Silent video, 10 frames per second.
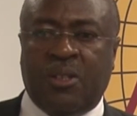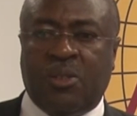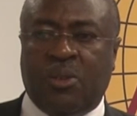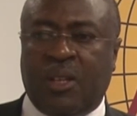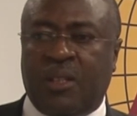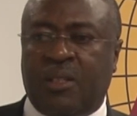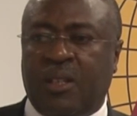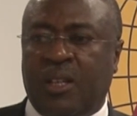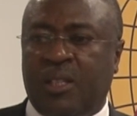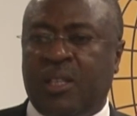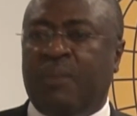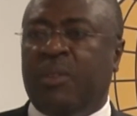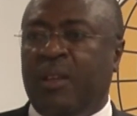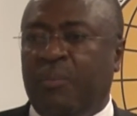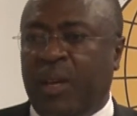so that
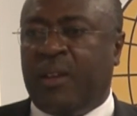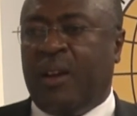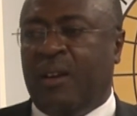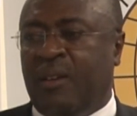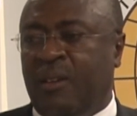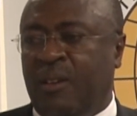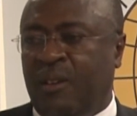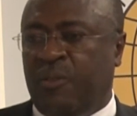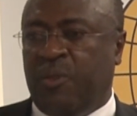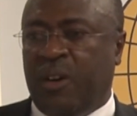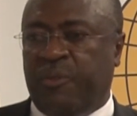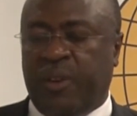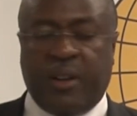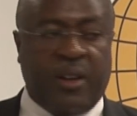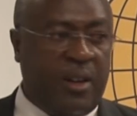something better for
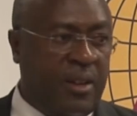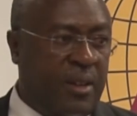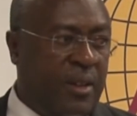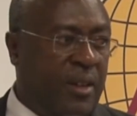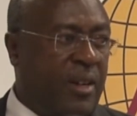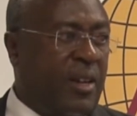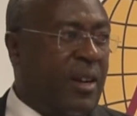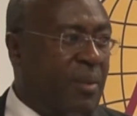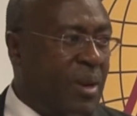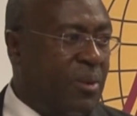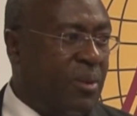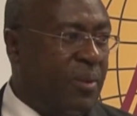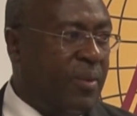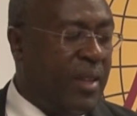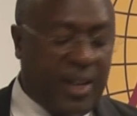Africa can come out.
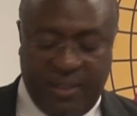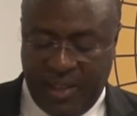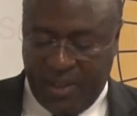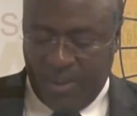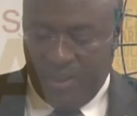I thank